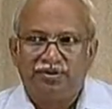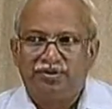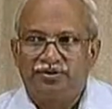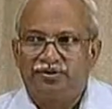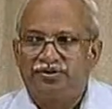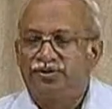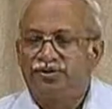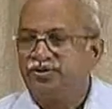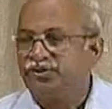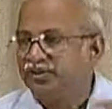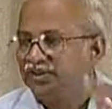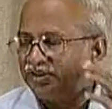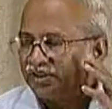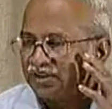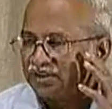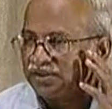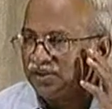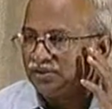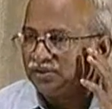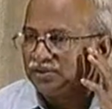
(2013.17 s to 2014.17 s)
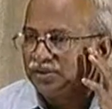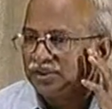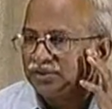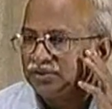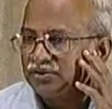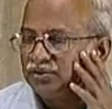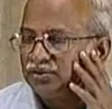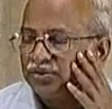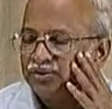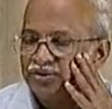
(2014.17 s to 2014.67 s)
So these are some
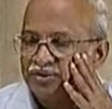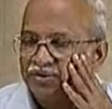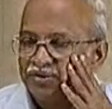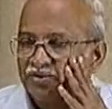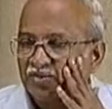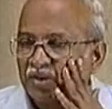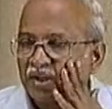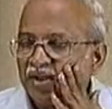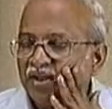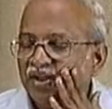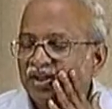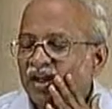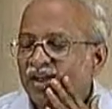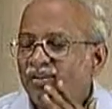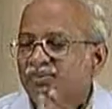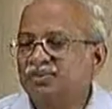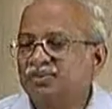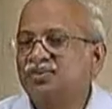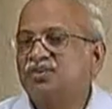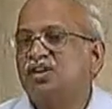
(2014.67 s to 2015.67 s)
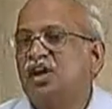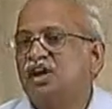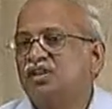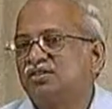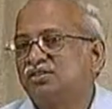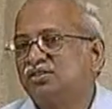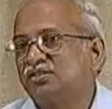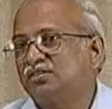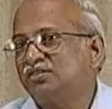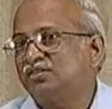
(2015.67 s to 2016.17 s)
things which many times
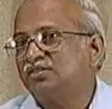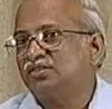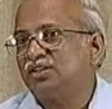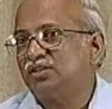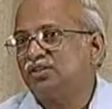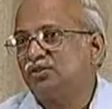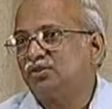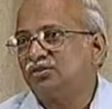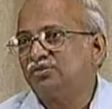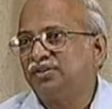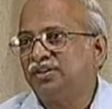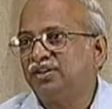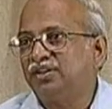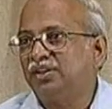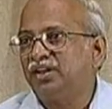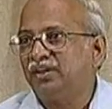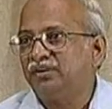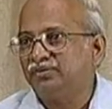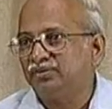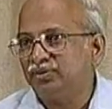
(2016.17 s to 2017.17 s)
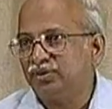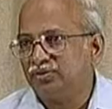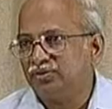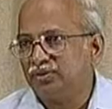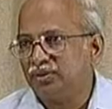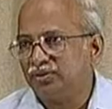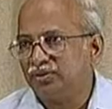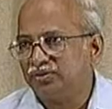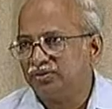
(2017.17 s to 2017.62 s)
charterers are not very careful about,